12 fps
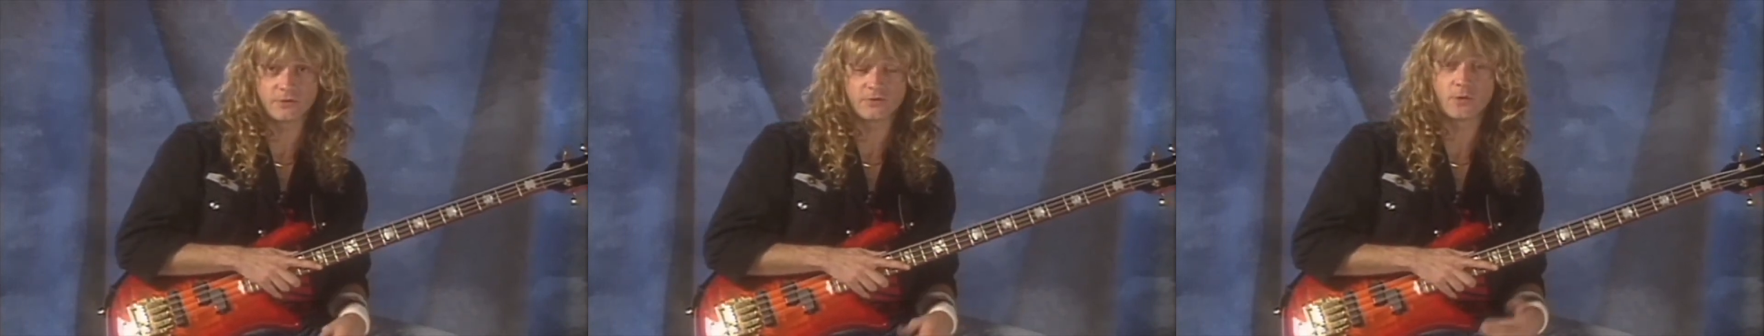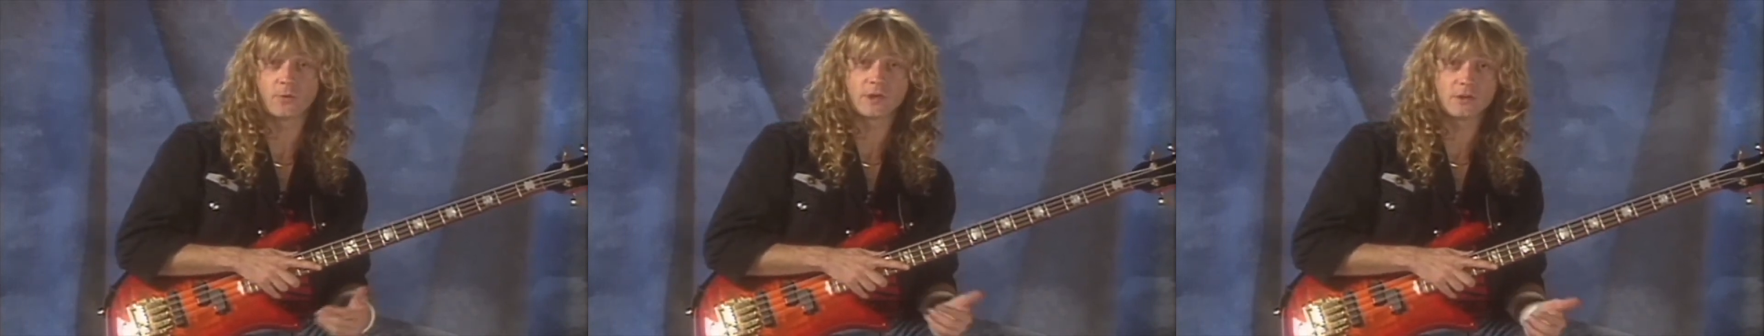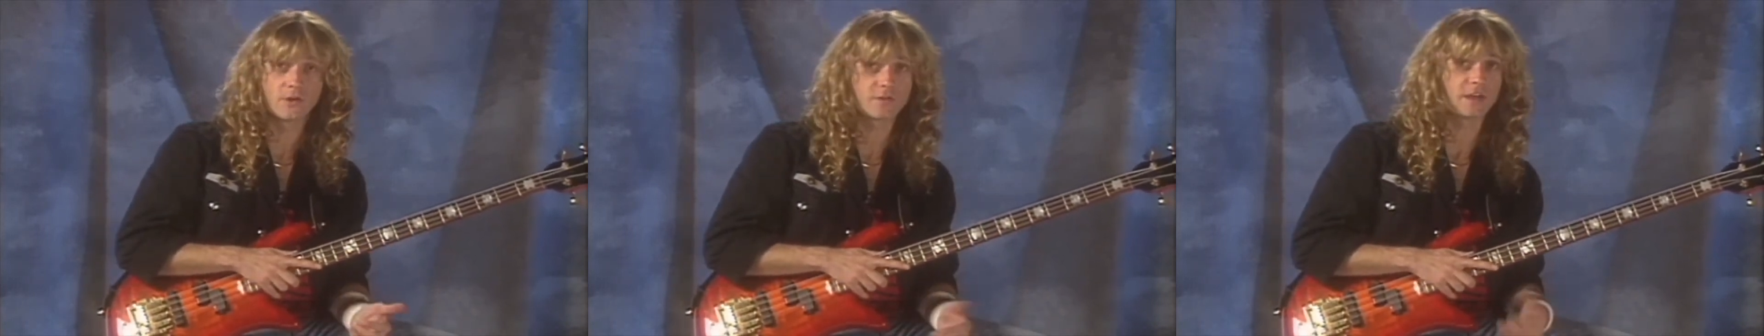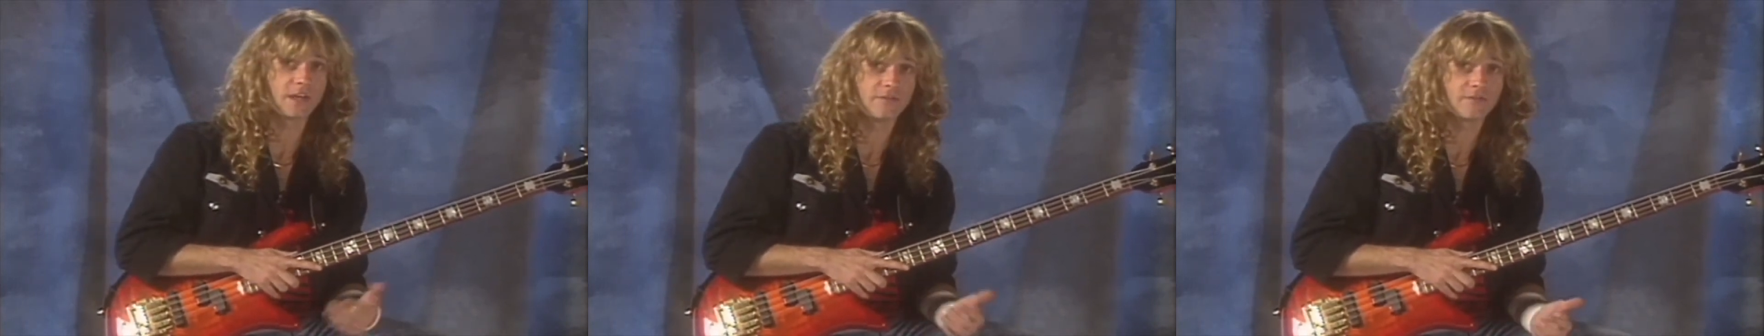so we can look
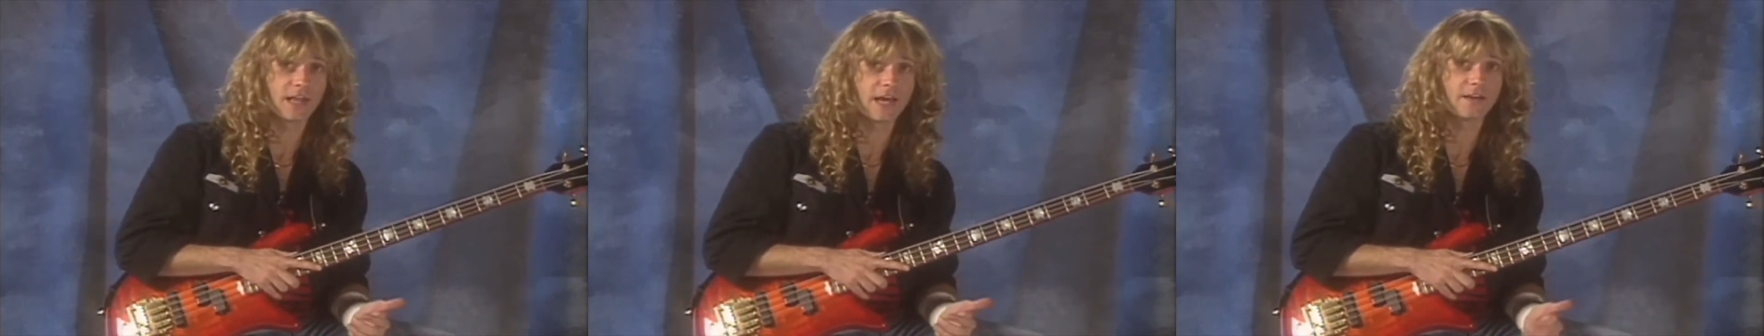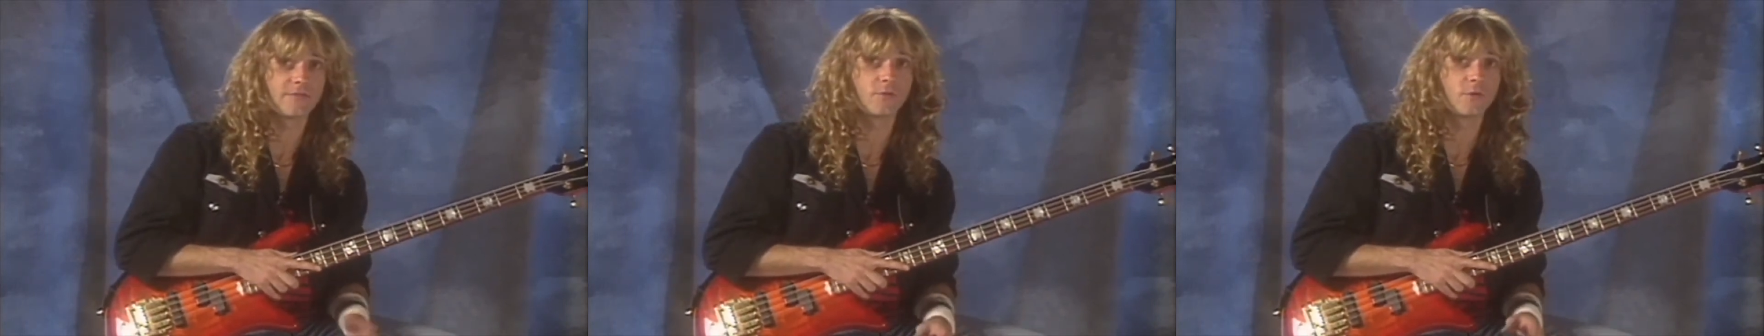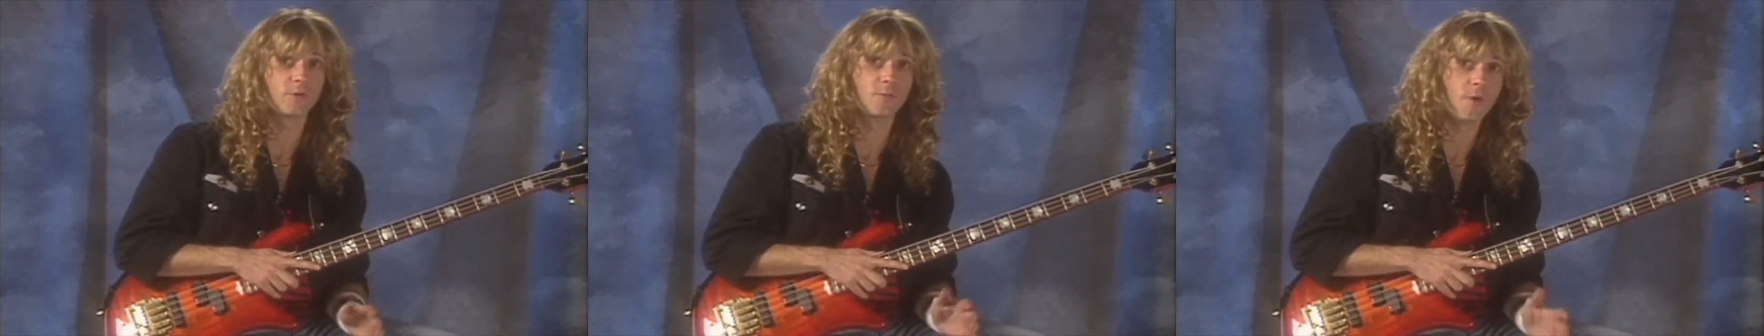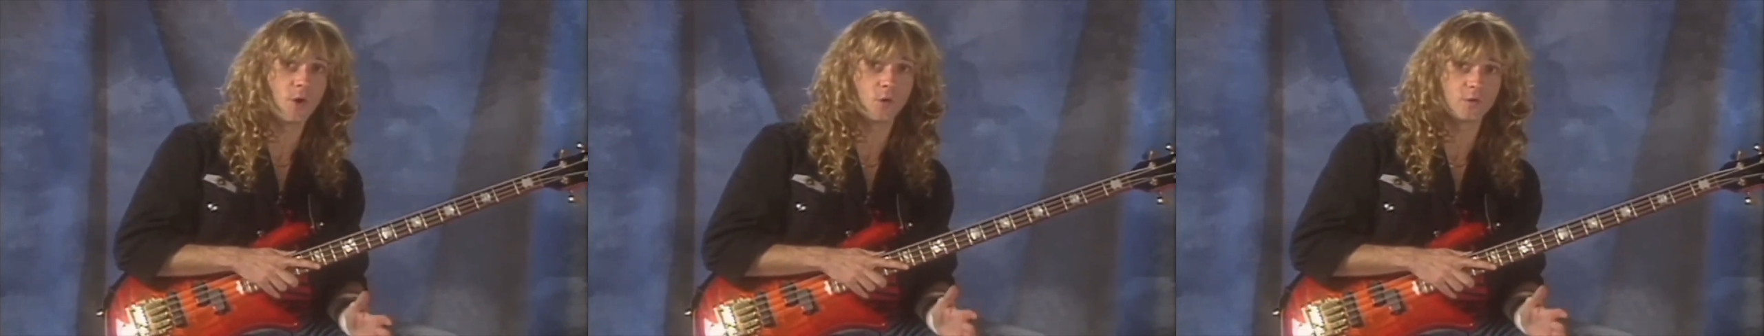to E flat for the
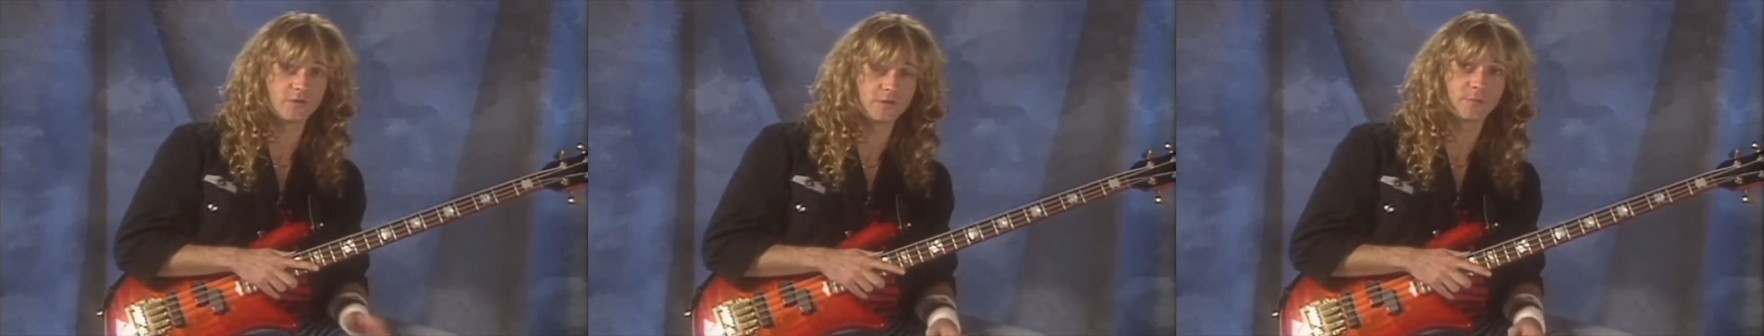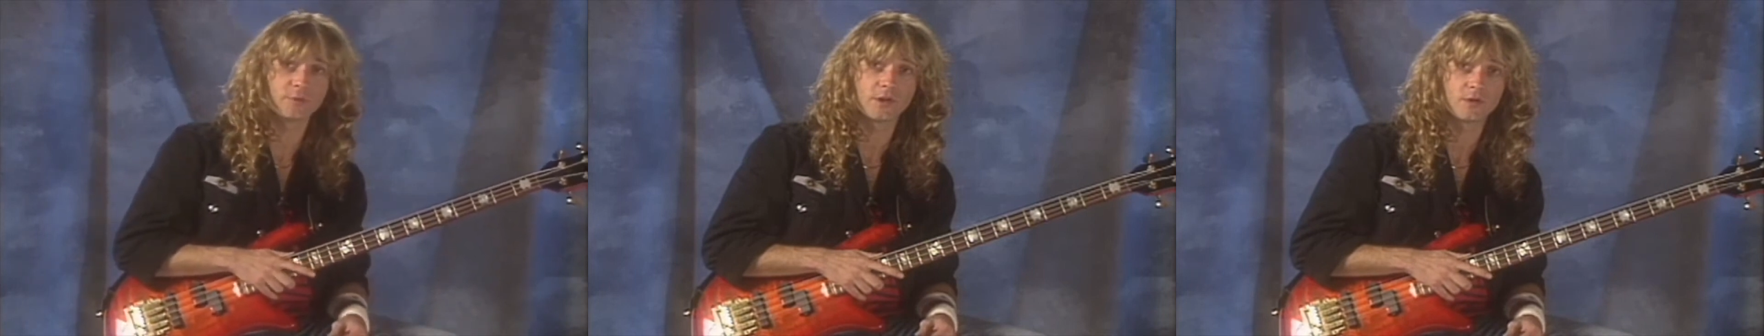modes to play